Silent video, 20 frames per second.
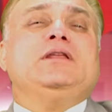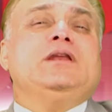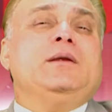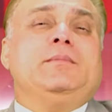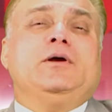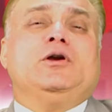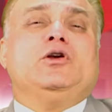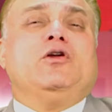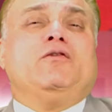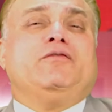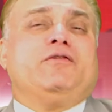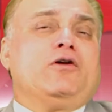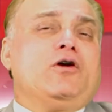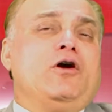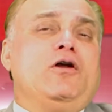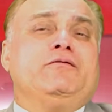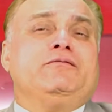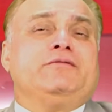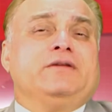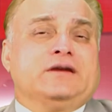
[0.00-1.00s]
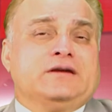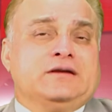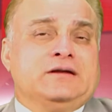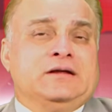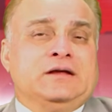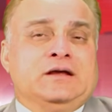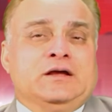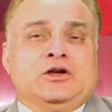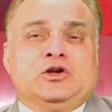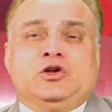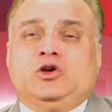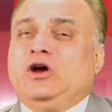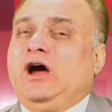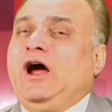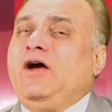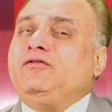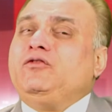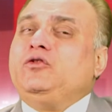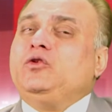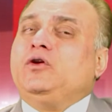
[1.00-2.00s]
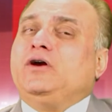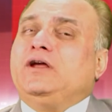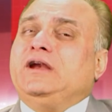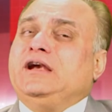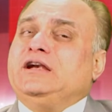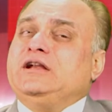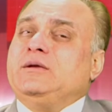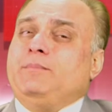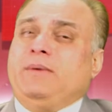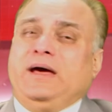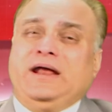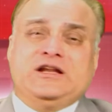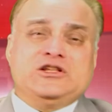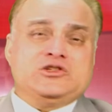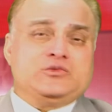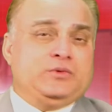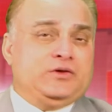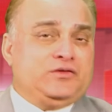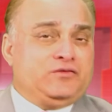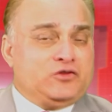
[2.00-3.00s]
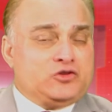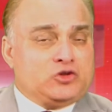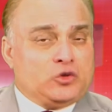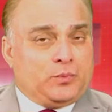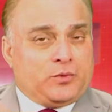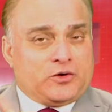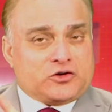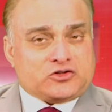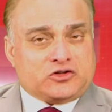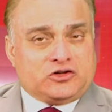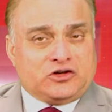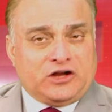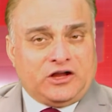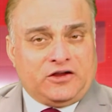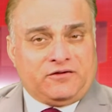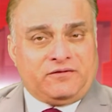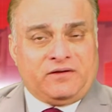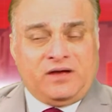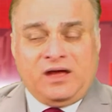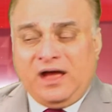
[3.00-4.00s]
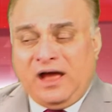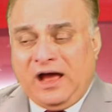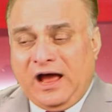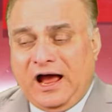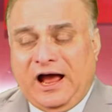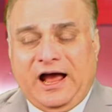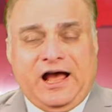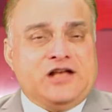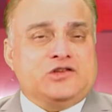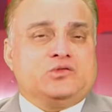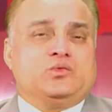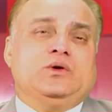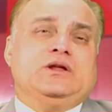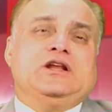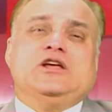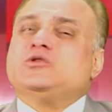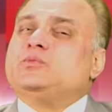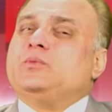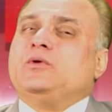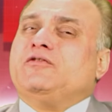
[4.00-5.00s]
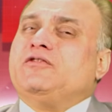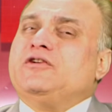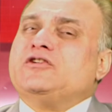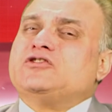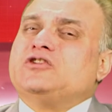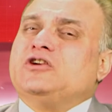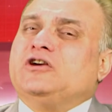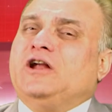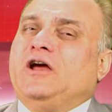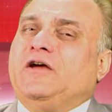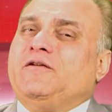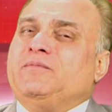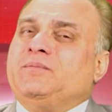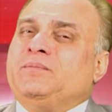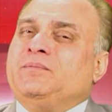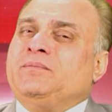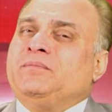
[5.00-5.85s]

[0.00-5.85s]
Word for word: be in the middle of a conflict. You have to create a balance between your personal life as well as professional life.